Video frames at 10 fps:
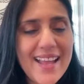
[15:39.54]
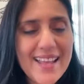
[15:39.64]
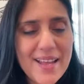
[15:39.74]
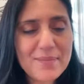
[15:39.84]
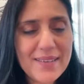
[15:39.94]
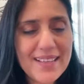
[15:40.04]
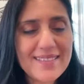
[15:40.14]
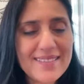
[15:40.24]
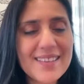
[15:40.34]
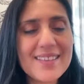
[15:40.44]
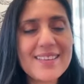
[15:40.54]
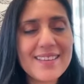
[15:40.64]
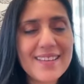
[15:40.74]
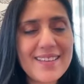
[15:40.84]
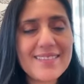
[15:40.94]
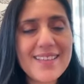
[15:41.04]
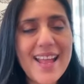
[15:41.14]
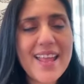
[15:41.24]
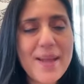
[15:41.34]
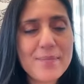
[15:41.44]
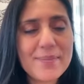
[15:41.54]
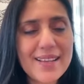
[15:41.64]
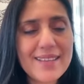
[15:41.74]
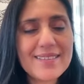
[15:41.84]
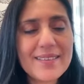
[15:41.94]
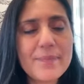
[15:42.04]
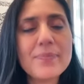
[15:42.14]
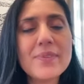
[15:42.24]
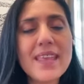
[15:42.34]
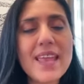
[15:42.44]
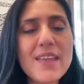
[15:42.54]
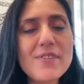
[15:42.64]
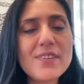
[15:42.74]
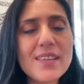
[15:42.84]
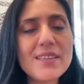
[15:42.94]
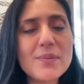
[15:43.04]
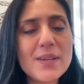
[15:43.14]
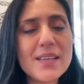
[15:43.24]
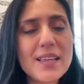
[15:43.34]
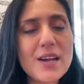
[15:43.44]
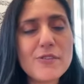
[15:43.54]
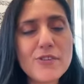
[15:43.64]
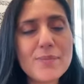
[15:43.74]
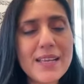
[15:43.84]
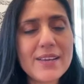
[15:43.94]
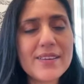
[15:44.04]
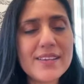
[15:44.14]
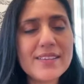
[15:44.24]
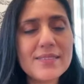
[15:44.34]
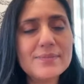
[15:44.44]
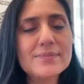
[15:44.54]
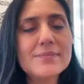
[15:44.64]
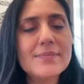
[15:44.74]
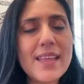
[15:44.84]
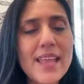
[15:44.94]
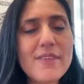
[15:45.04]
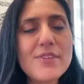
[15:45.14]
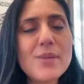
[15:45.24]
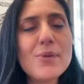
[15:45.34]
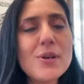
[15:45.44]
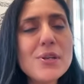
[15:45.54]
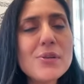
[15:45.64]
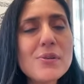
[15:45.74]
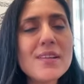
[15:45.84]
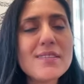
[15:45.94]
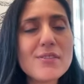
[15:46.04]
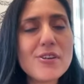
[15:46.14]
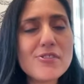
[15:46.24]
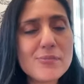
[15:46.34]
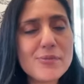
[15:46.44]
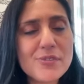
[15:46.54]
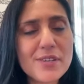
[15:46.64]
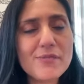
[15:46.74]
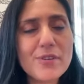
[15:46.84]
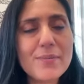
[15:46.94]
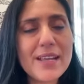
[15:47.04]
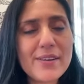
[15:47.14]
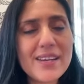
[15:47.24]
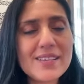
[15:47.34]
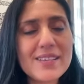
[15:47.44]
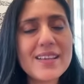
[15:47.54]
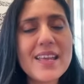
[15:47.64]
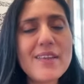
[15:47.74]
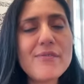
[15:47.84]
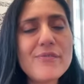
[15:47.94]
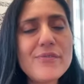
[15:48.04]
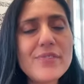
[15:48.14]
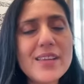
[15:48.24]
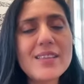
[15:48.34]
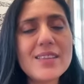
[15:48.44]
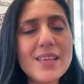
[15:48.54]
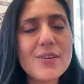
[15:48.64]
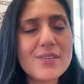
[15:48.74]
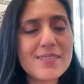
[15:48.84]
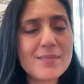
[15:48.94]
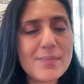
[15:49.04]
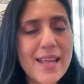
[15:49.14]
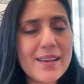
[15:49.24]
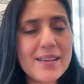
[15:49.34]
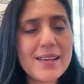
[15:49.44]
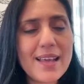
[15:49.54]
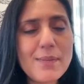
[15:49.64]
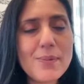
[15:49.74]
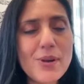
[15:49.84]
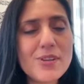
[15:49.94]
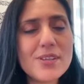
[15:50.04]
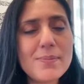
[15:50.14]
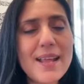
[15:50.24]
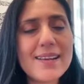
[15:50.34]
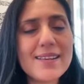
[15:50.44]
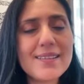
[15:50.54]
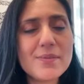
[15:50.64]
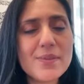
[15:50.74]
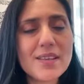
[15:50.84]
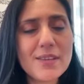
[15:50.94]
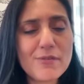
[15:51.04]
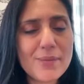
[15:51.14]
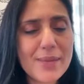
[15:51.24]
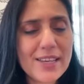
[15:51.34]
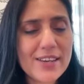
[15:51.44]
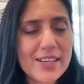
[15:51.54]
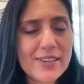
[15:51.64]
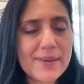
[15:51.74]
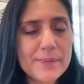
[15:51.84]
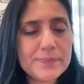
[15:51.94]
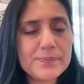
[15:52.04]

I am blessed. Yes, I am blessed. Everything is working out for my greater. Every molecule is contributing for my greater. Everything on this planet and beyond the planet is working for my greater.